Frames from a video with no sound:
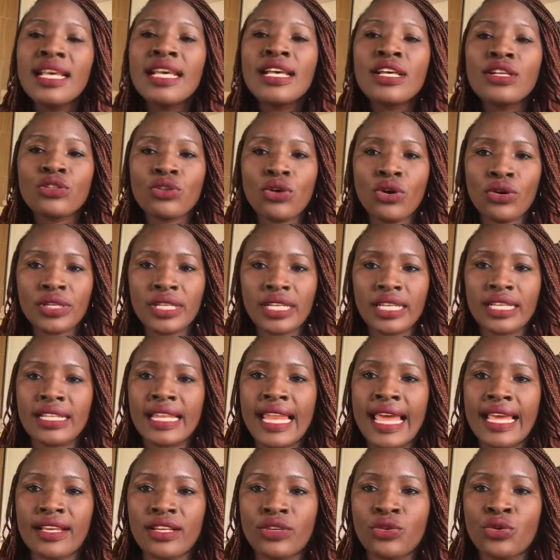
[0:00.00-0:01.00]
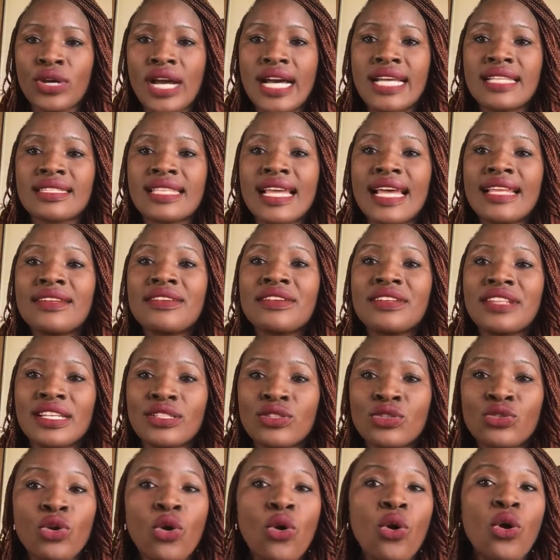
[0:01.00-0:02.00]
Okay, like you can start creating
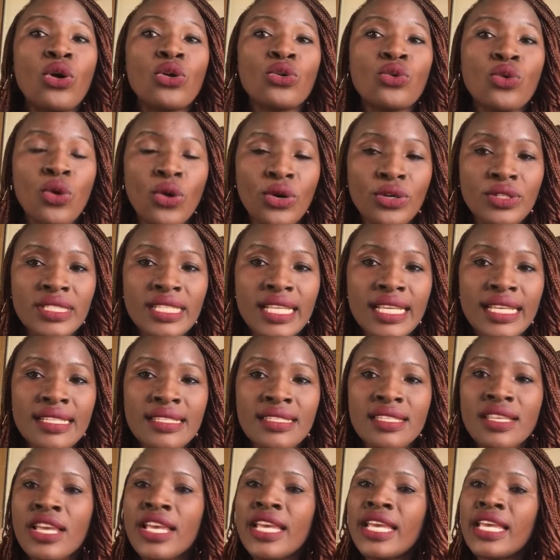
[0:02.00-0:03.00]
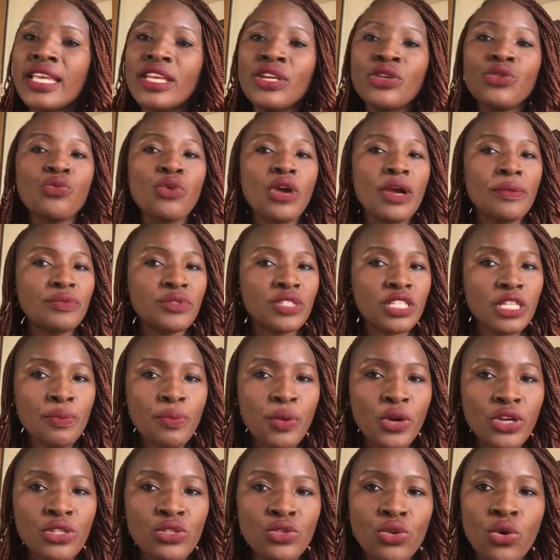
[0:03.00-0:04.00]
your own content in Web
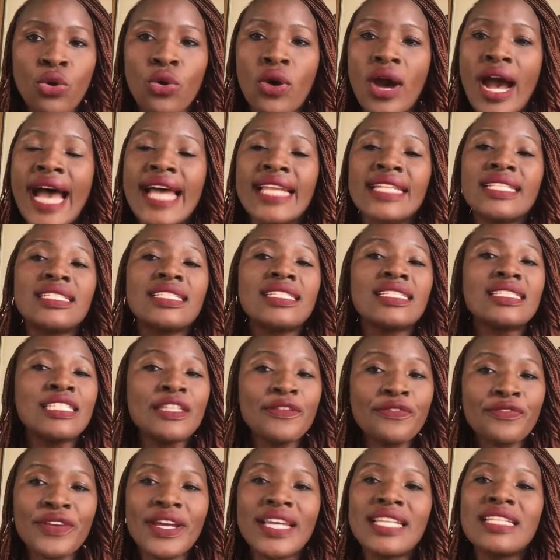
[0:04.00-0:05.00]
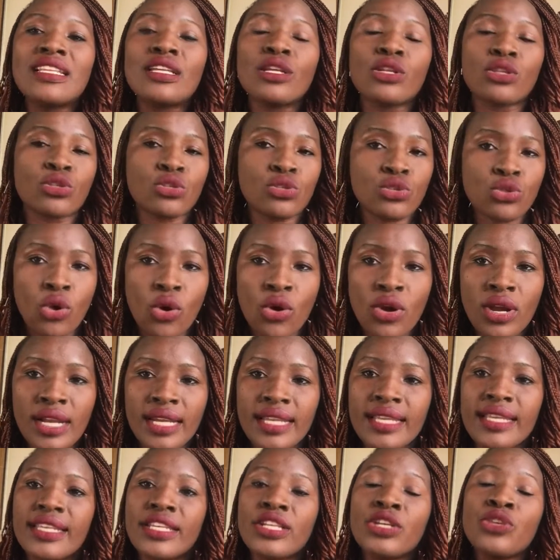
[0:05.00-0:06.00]
3.0, and the difference is so clear.
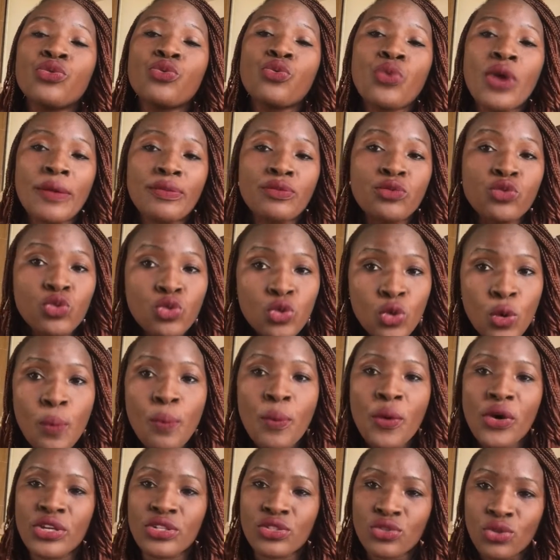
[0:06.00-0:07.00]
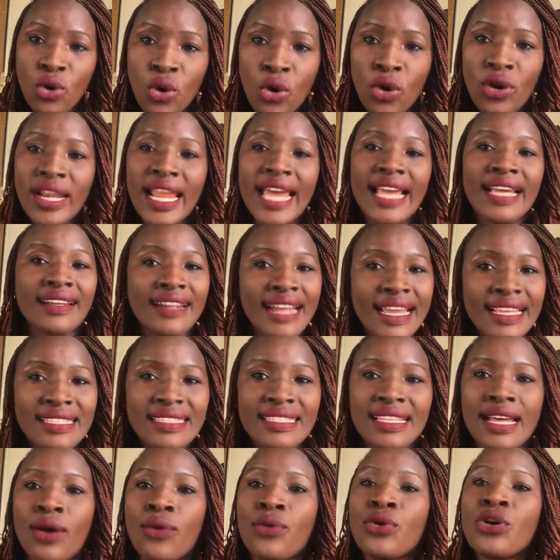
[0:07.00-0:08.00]
In Web 2.0, like right
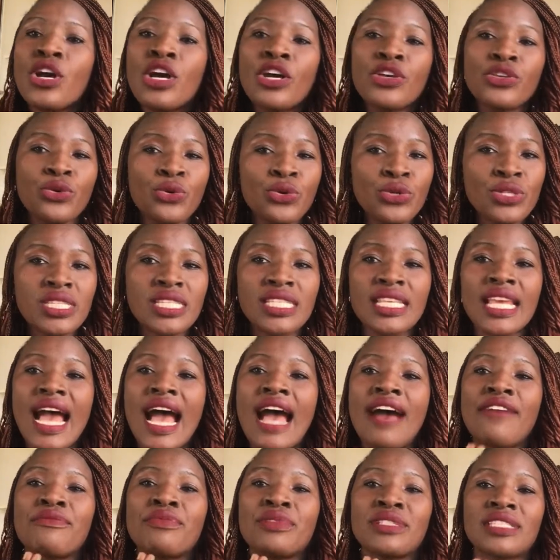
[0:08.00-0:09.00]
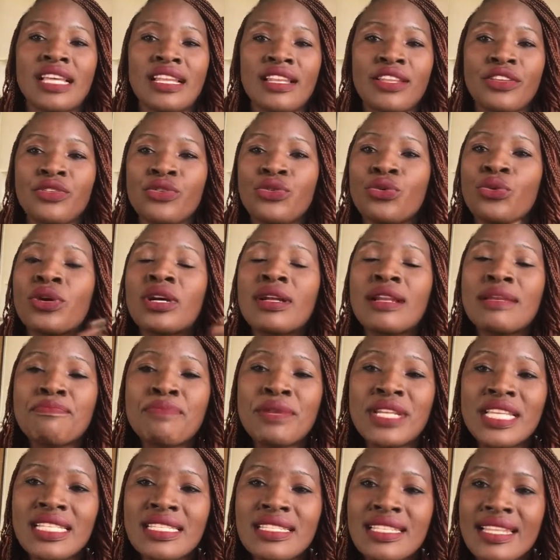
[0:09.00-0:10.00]
now, you see I've been telling you,
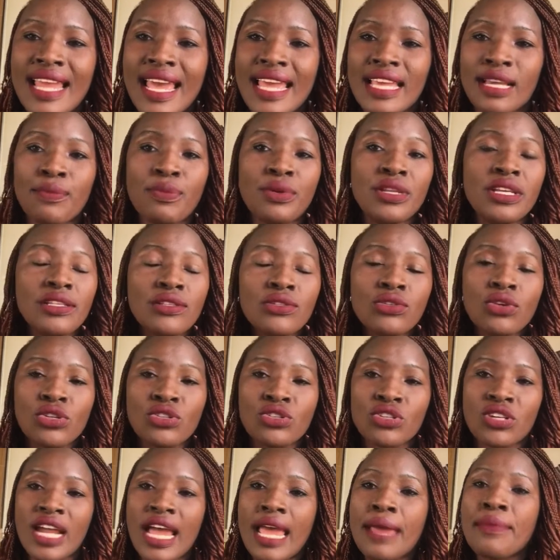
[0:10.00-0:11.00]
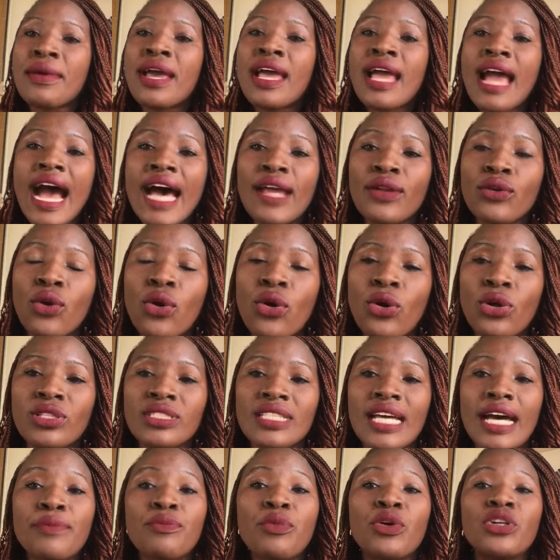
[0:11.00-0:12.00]
please like, please subscribe, and all
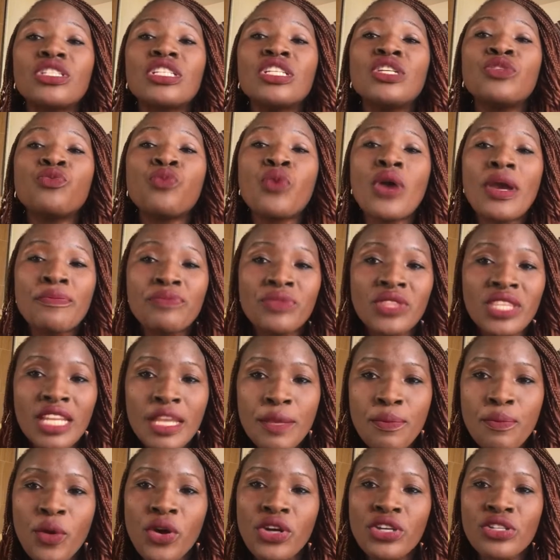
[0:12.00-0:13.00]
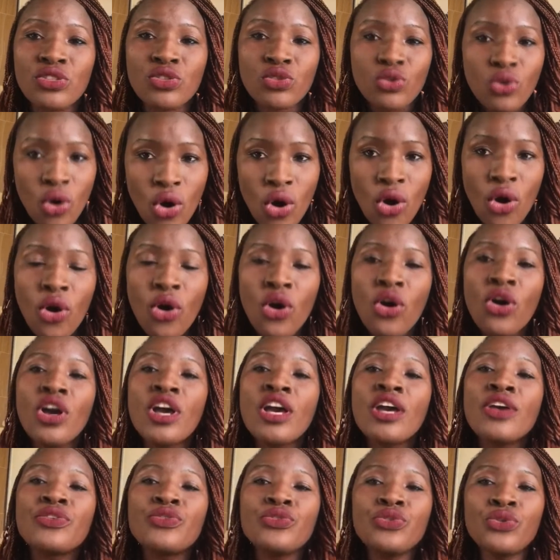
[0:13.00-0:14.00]
that. But in Web 3.0,
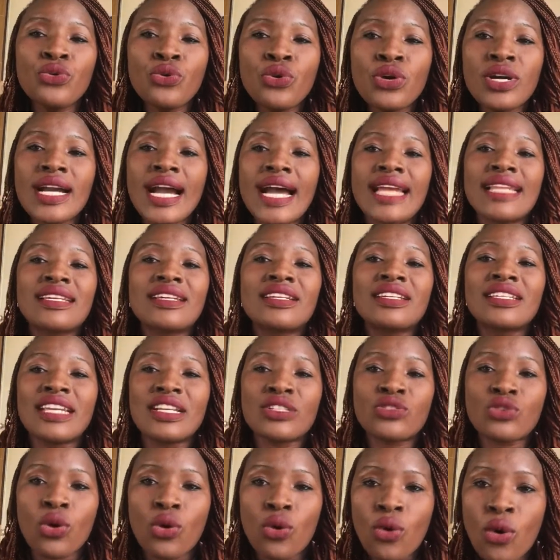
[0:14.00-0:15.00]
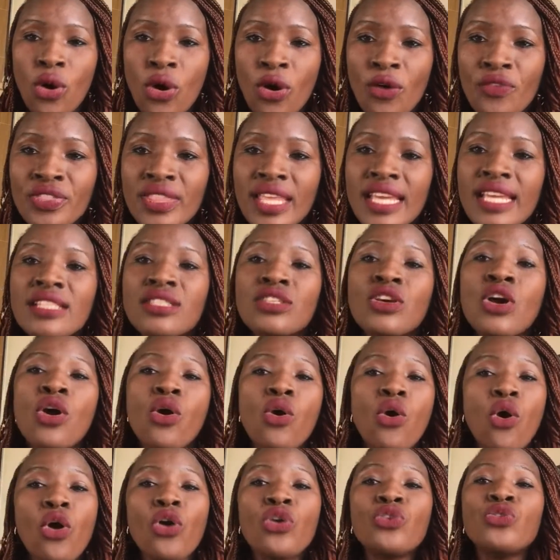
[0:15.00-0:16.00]
you can create your content,
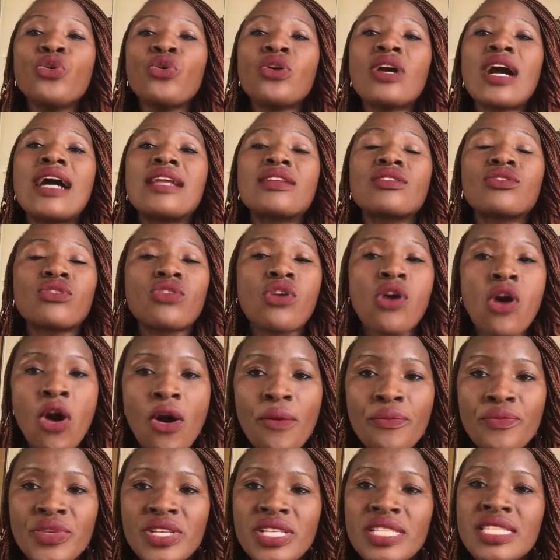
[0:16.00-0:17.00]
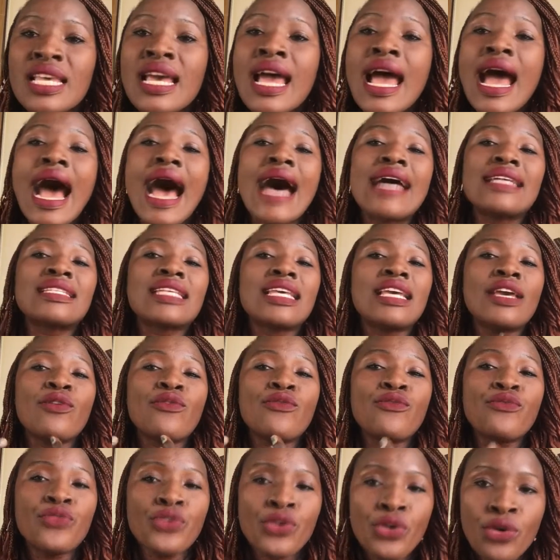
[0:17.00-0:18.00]
or you can commit as a
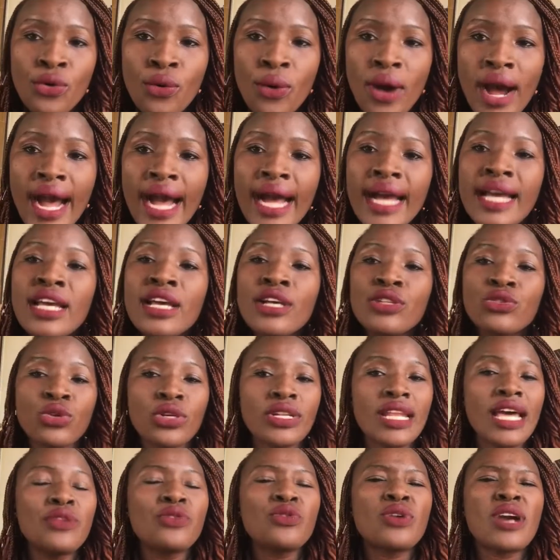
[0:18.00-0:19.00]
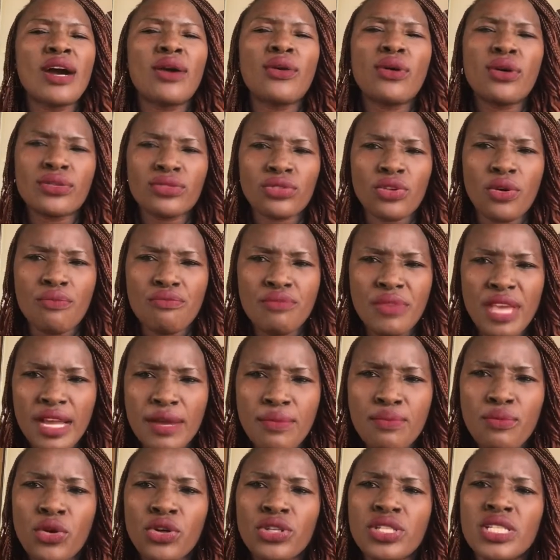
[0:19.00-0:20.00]
viewer so that you can also make
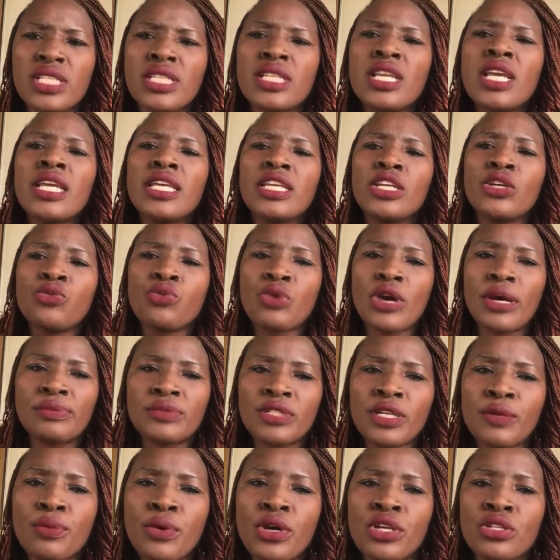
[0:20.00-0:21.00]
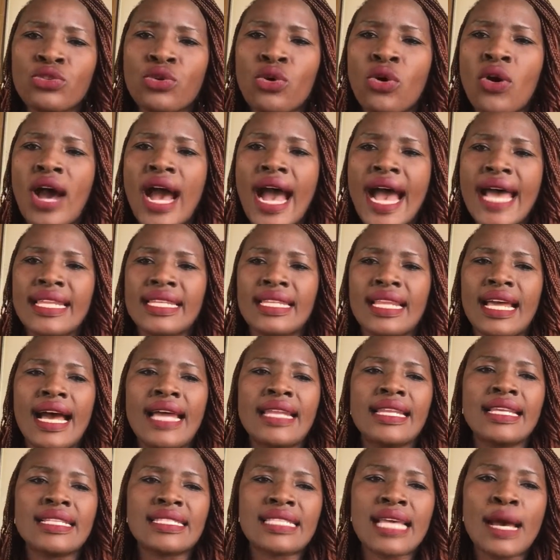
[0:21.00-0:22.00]
money in Web 3.0. And an
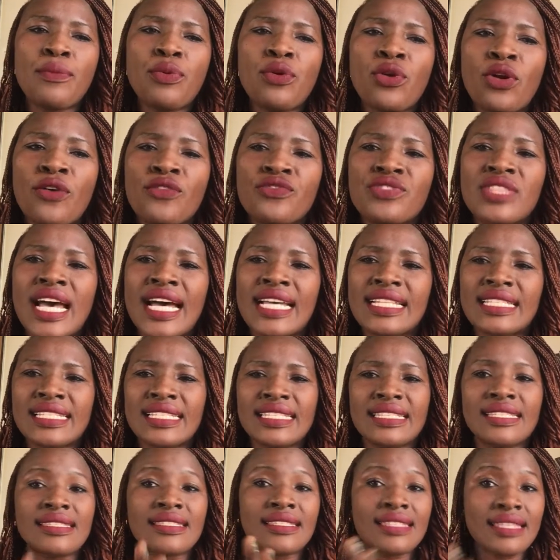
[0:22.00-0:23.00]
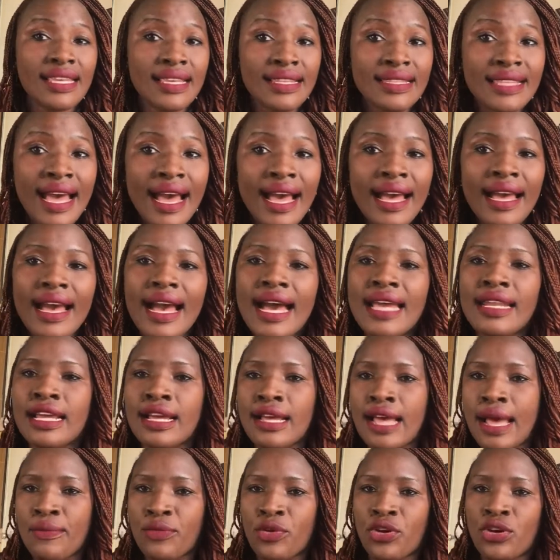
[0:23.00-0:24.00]
example of that is Teda, and
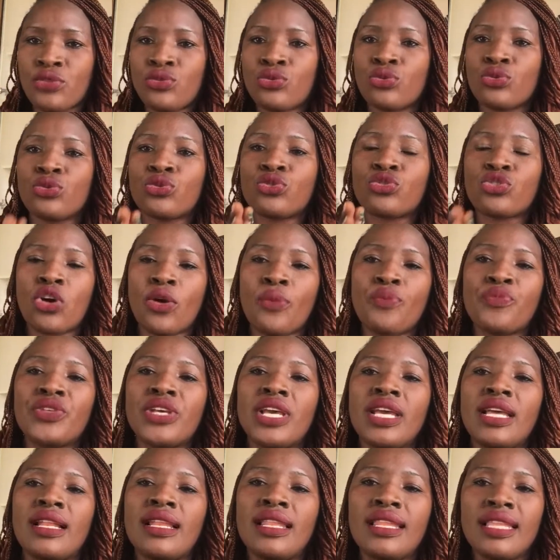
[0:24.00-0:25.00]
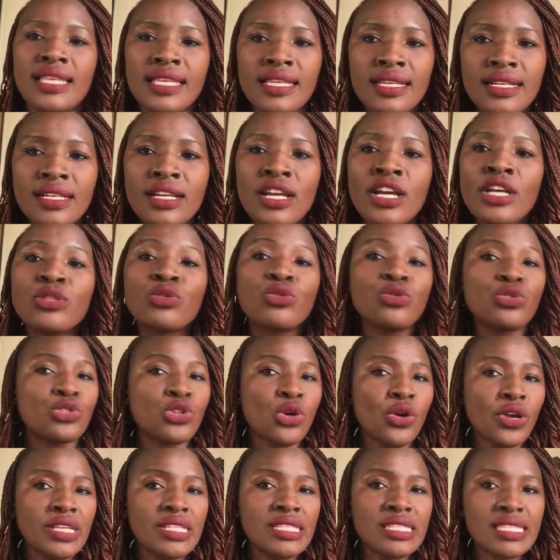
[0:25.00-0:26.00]
I'm going to drop a link to
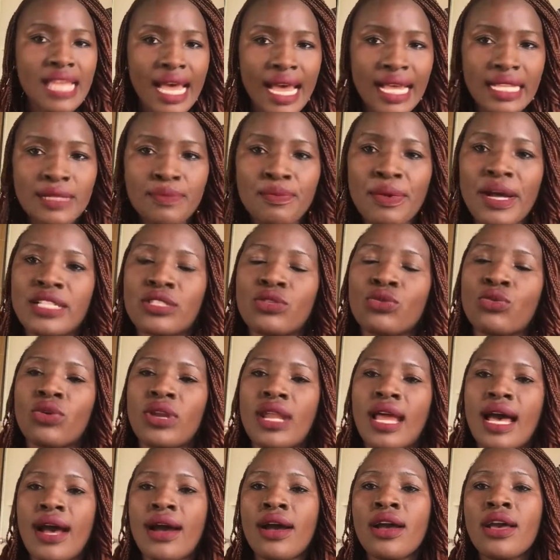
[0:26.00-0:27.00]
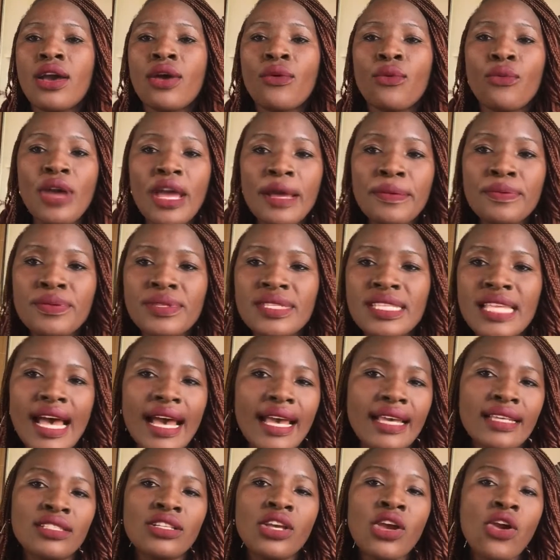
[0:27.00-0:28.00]
join that particular
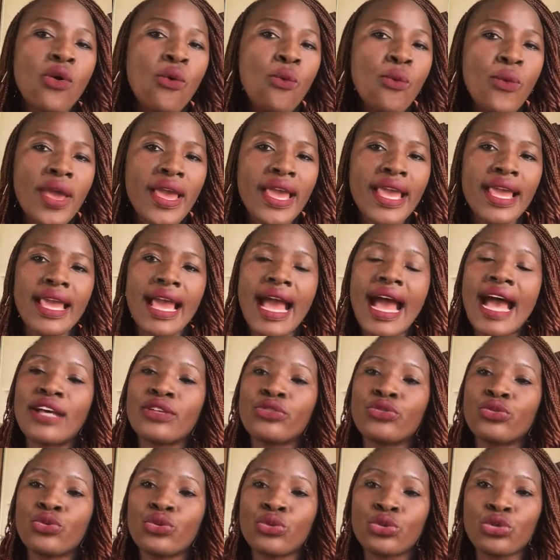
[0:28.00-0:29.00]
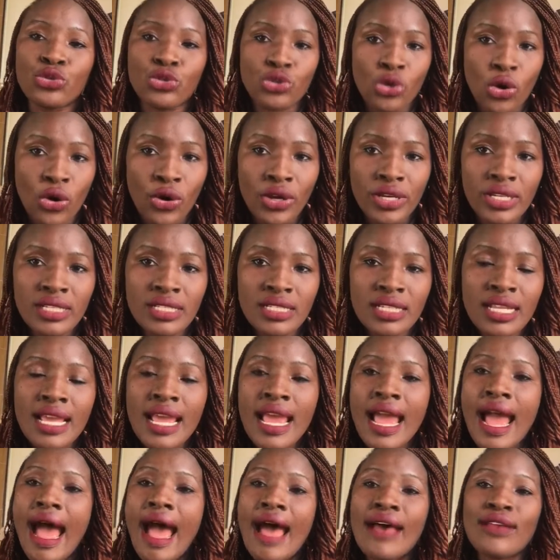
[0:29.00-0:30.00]
website, where as you join,
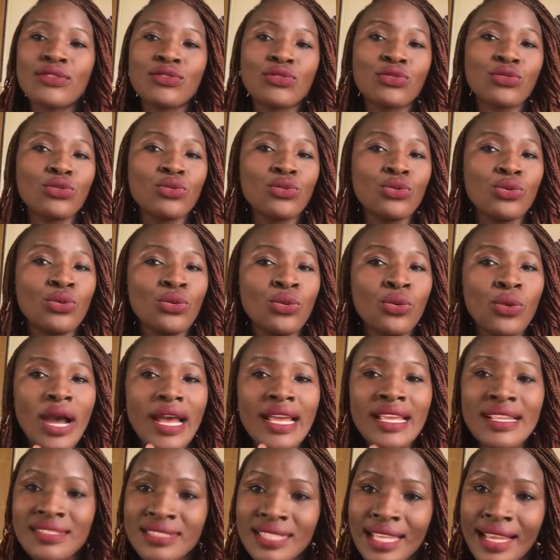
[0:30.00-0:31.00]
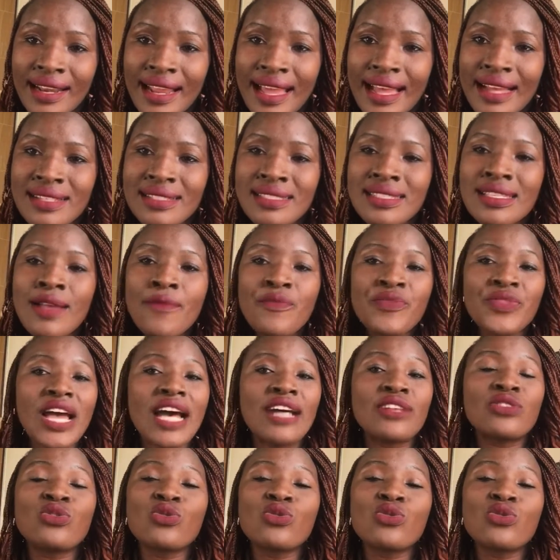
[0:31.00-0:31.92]
as you interact, as you